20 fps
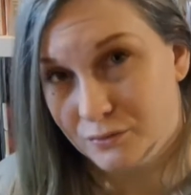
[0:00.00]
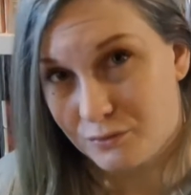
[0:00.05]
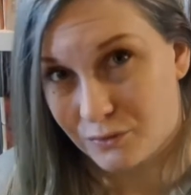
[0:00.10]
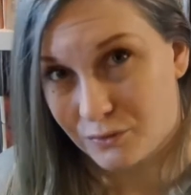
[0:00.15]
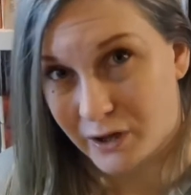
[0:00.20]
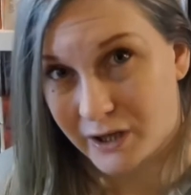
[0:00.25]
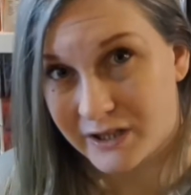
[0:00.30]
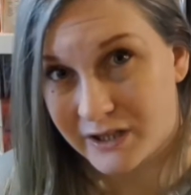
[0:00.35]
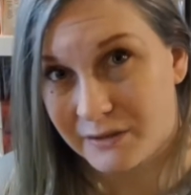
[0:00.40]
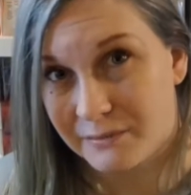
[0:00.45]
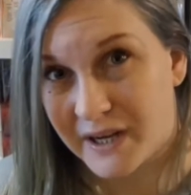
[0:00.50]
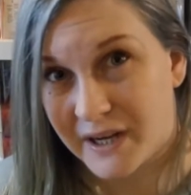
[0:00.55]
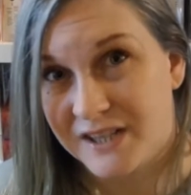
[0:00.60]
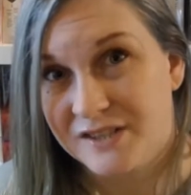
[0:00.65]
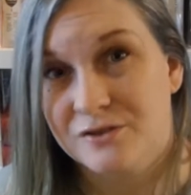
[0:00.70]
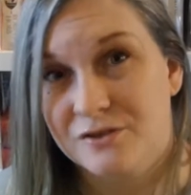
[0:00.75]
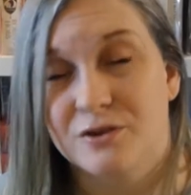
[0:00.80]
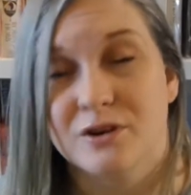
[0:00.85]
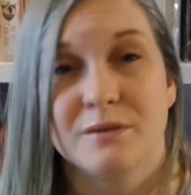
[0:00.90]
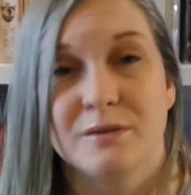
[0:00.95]
write the
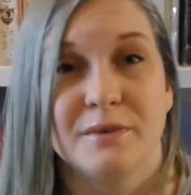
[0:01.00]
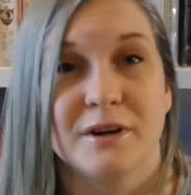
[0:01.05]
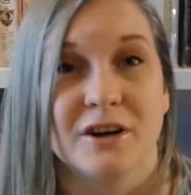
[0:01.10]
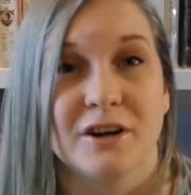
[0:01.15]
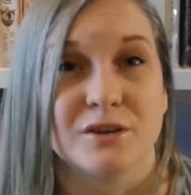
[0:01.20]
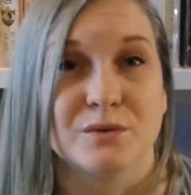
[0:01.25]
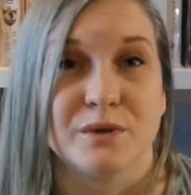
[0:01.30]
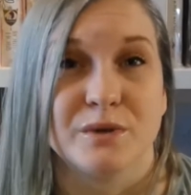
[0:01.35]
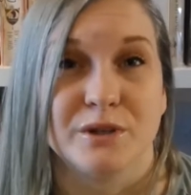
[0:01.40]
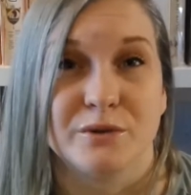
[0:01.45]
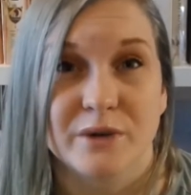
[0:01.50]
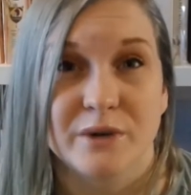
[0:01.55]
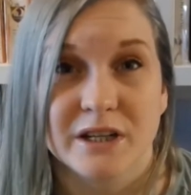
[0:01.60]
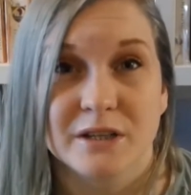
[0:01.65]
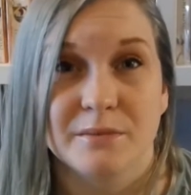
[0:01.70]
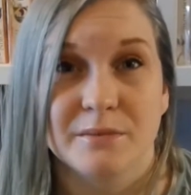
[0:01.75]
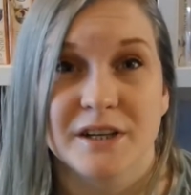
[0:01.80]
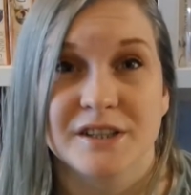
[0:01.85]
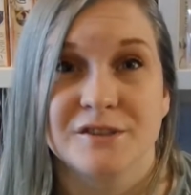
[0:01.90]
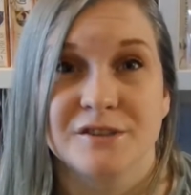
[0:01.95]
backstory, because when you
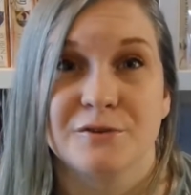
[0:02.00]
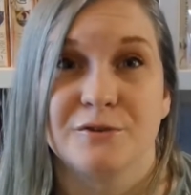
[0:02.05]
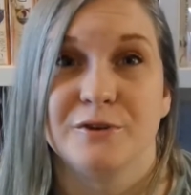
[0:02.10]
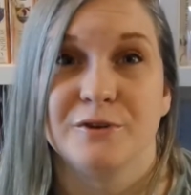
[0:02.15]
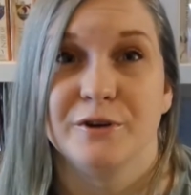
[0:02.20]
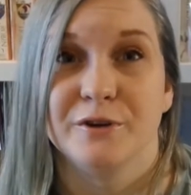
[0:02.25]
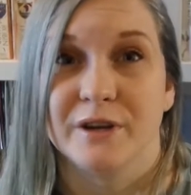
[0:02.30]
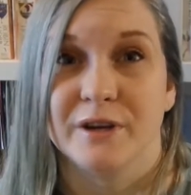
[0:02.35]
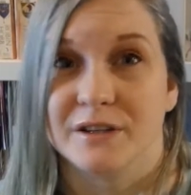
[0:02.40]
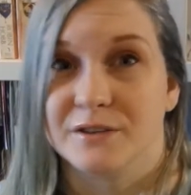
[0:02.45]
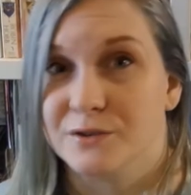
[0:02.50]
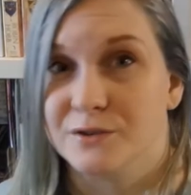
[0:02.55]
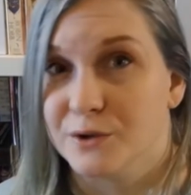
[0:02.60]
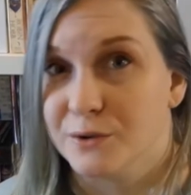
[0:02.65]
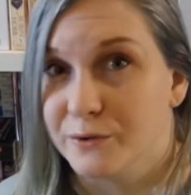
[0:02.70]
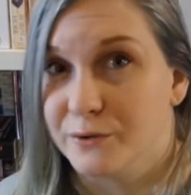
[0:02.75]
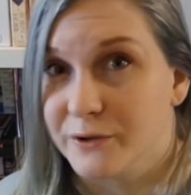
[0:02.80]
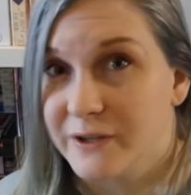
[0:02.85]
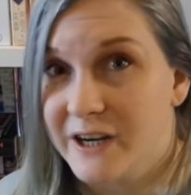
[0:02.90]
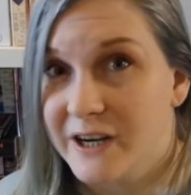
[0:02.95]
write the backstory you get to
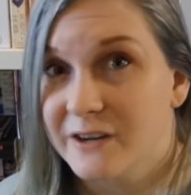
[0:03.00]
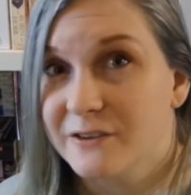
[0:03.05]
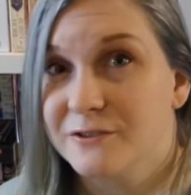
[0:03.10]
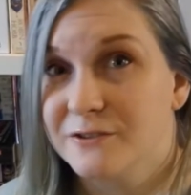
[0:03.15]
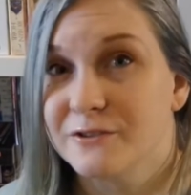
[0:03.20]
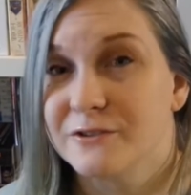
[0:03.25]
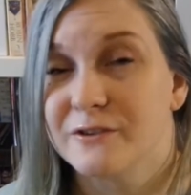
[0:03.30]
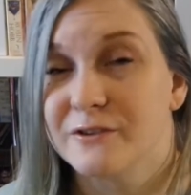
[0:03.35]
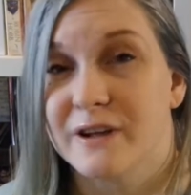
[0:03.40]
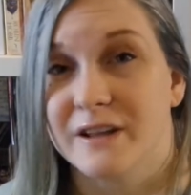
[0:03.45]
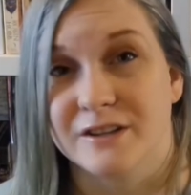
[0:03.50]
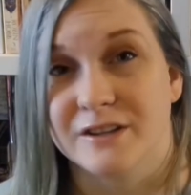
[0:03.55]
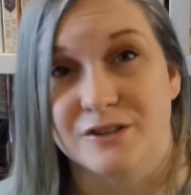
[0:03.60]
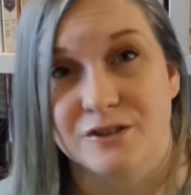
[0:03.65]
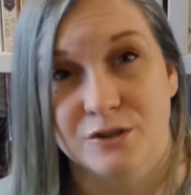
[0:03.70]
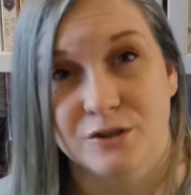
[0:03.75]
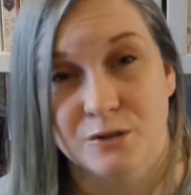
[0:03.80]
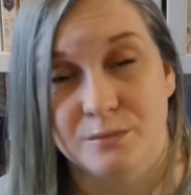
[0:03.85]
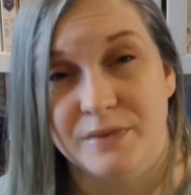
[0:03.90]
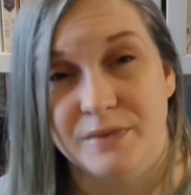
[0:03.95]
know your character and it
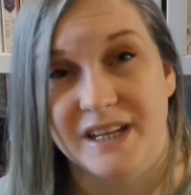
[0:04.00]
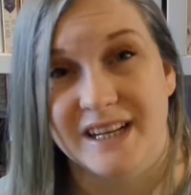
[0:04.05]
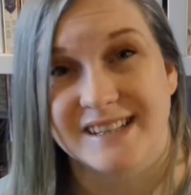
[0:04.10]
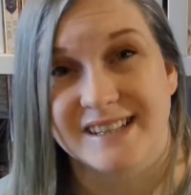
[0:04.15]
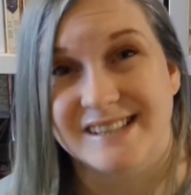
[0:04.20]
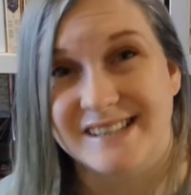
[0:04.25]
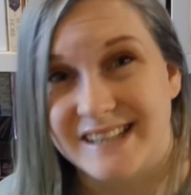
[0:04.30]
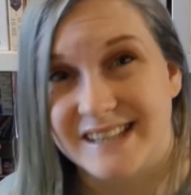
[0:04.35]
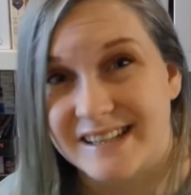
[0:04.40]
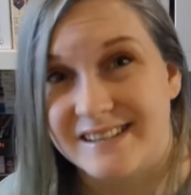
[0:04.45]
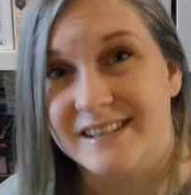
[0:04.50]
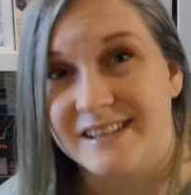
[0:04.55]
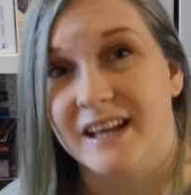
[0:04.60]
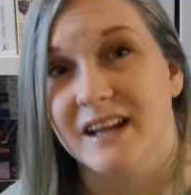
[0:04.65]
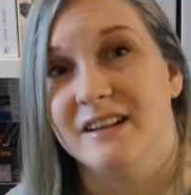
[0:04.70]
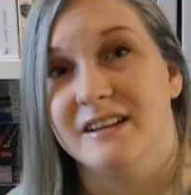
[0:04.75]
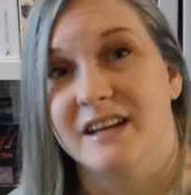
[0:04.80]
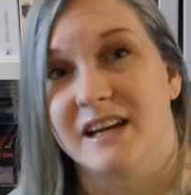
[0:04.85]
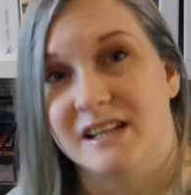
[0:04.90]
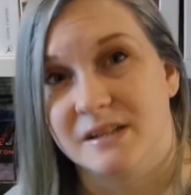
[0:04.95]
should be as
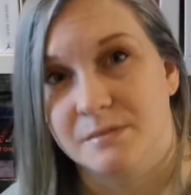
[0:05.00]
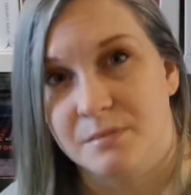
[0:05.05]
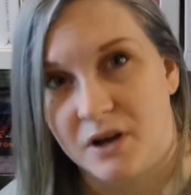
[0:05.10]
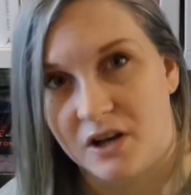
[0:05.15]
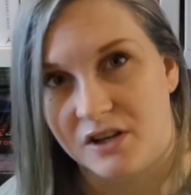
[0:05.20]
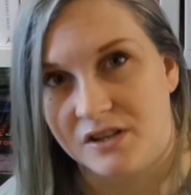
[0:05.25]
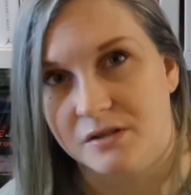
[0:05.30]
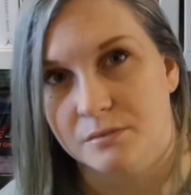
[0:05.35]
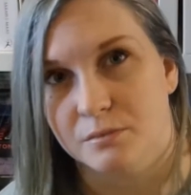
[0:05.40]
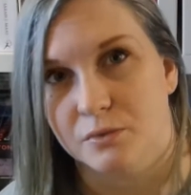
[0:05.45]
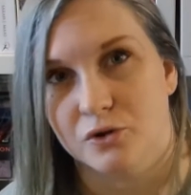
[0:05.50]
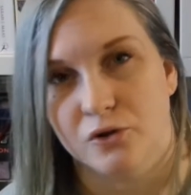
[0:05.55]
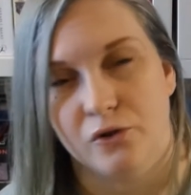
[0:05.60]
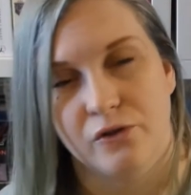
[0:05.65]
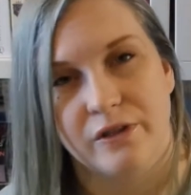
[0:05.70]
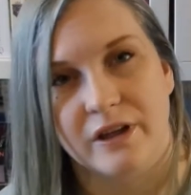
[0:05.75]
detailed as possible.